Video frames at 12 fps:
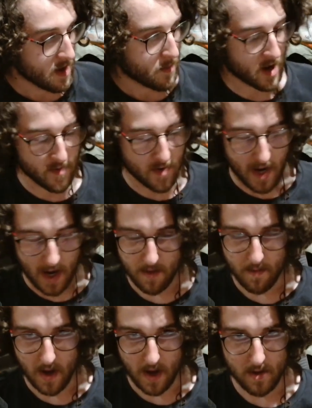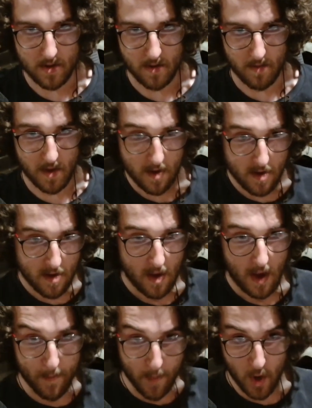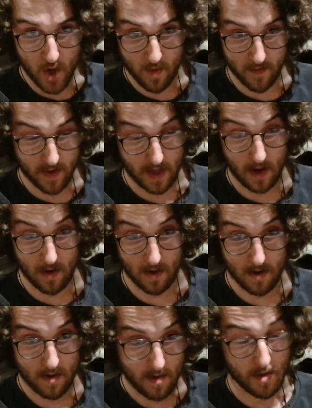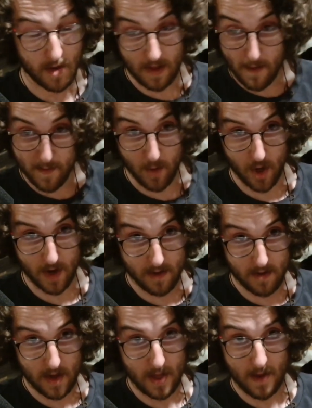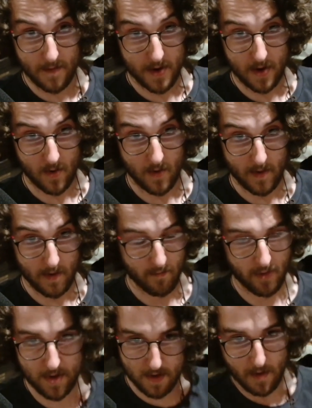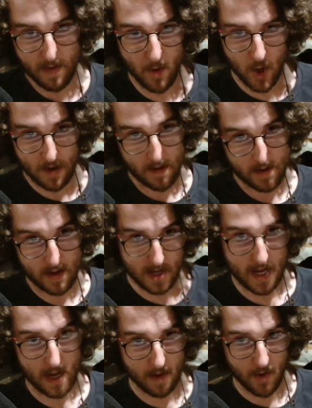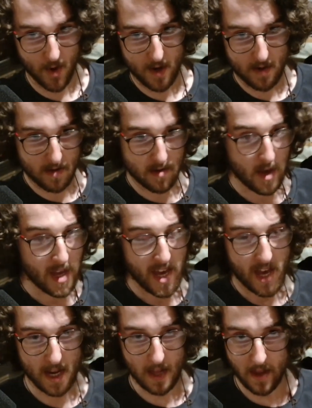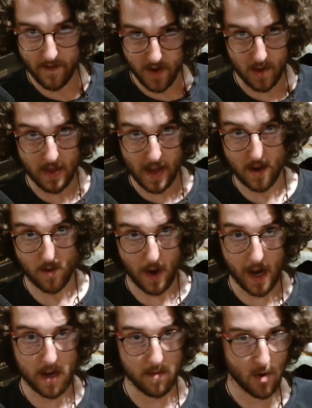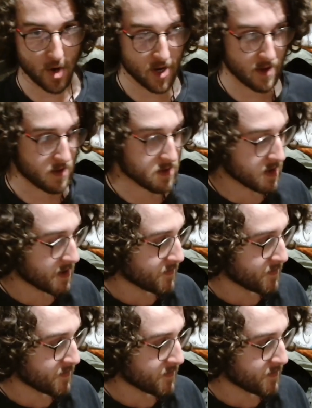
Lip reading: Pod would hide behind something. A bush was really good, because he loved bushes. He loved to wrestle with bushes and attack bushes, and he loved to lay in wait in bushes.